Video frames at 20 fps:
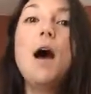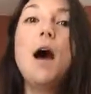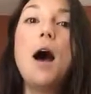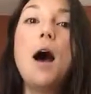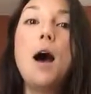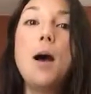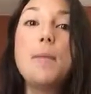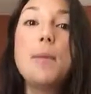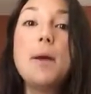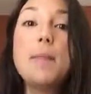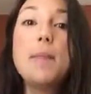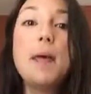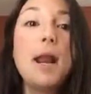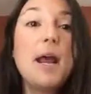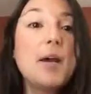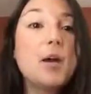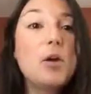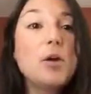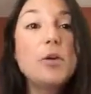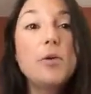And then
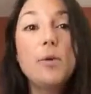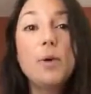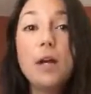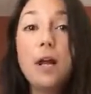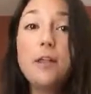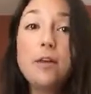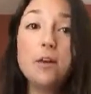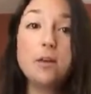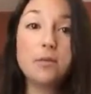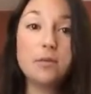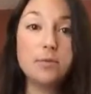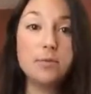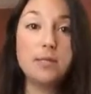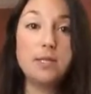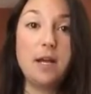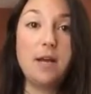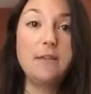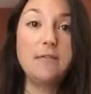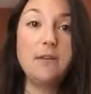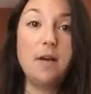I go to another
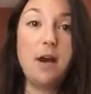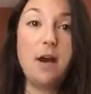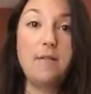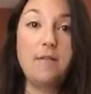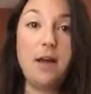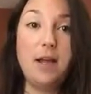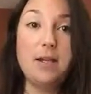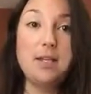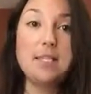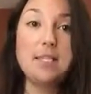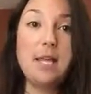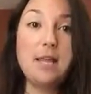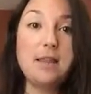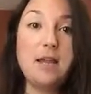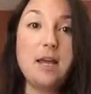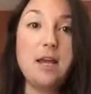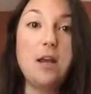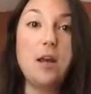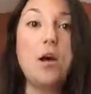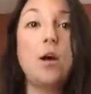set of events that
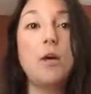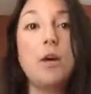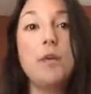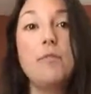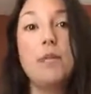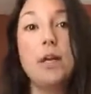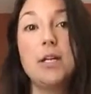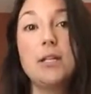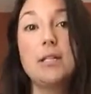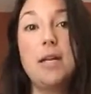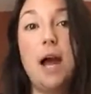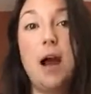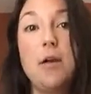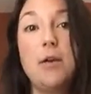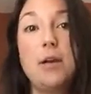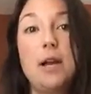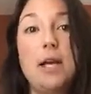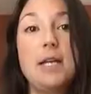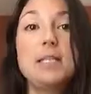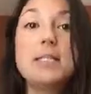they had already written
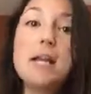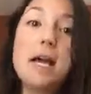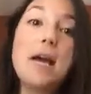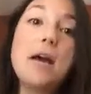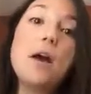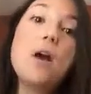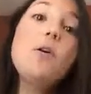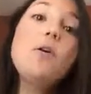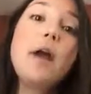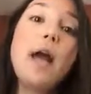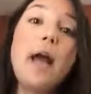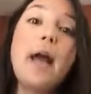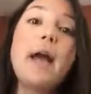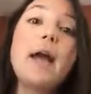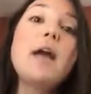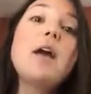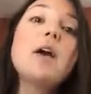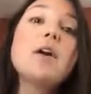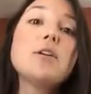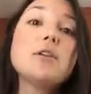down, and I say,
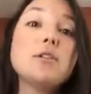okay,